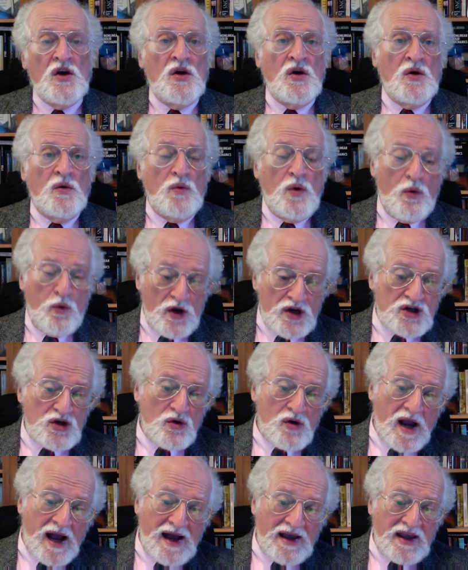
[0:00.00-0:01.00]
We wish you,
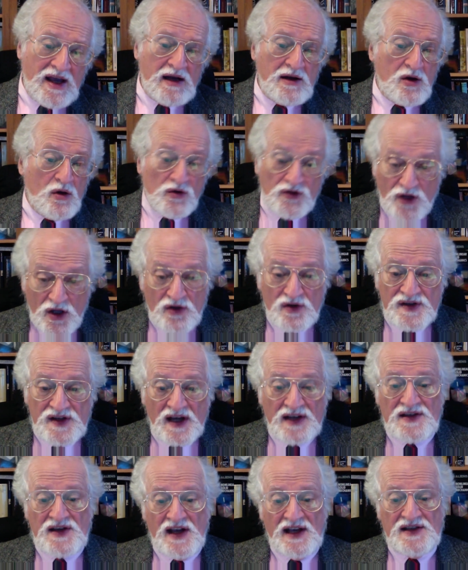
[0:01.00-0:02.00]
Gaia, continued
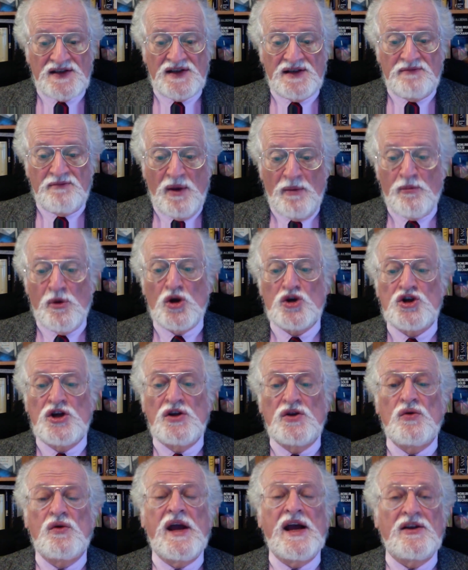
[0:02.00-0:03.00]
success in merging
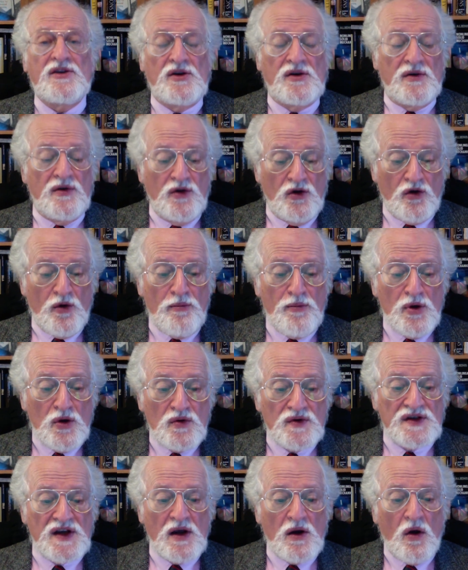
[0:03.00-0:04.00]
together your
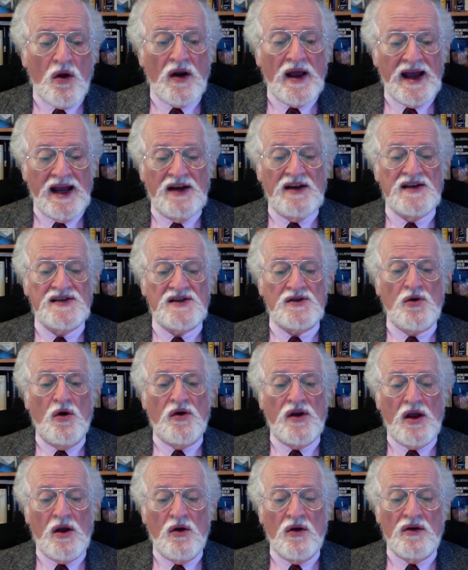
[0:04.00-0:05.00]
musical and
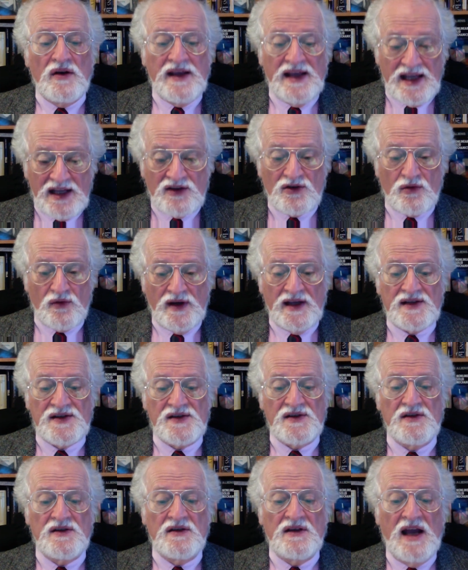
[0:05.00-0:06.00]
historical
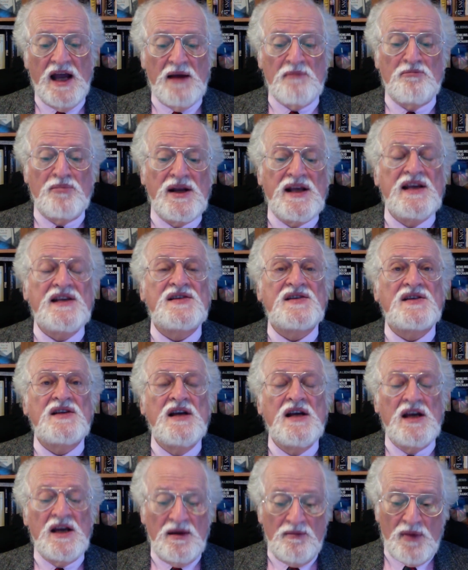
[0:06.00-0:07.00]
interest. And please
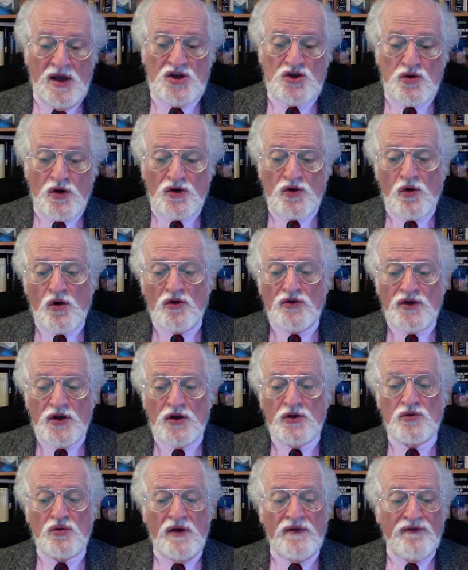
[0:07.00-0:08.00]
make sure to
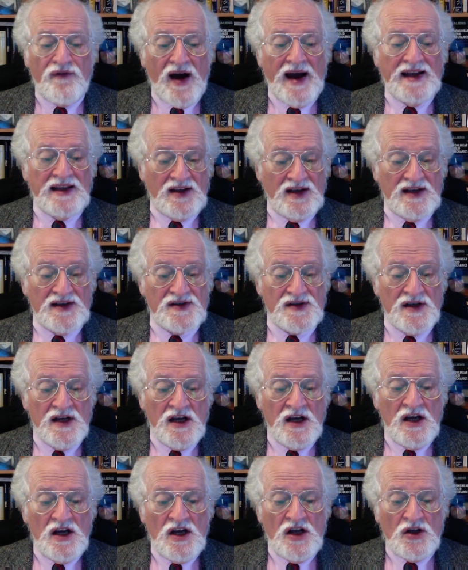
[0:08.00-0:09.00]
continue to invite us
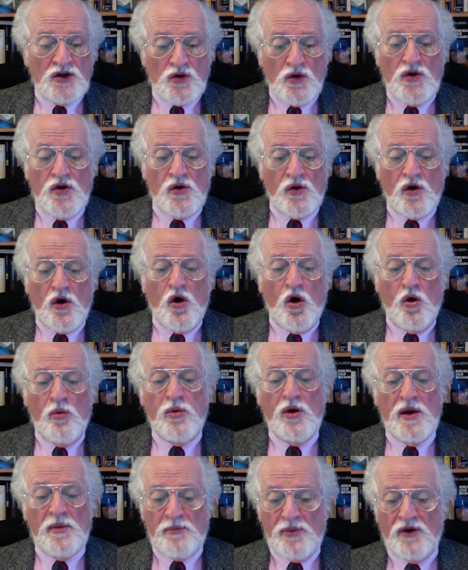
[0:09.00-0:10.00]
to your
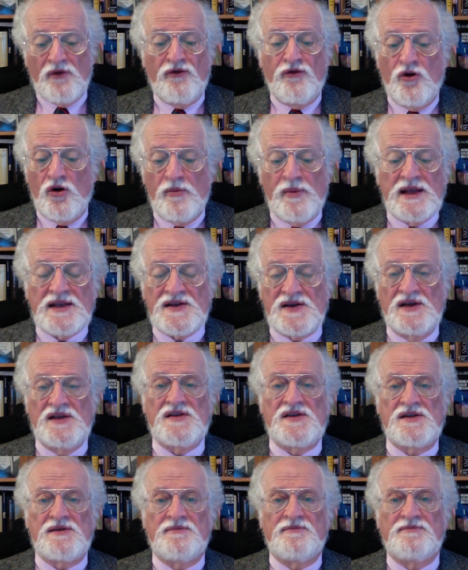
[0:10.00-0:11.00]
oboe
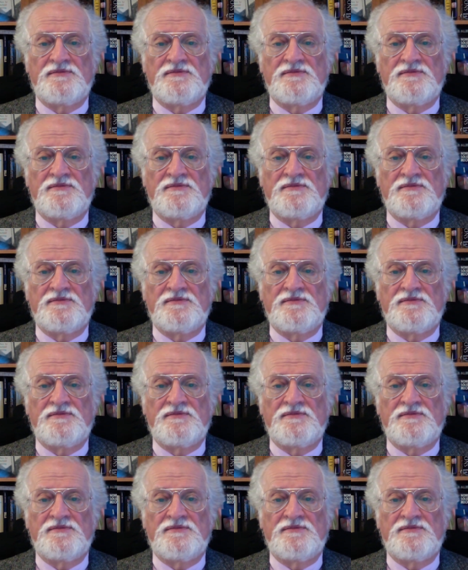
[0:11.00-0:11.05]
performances.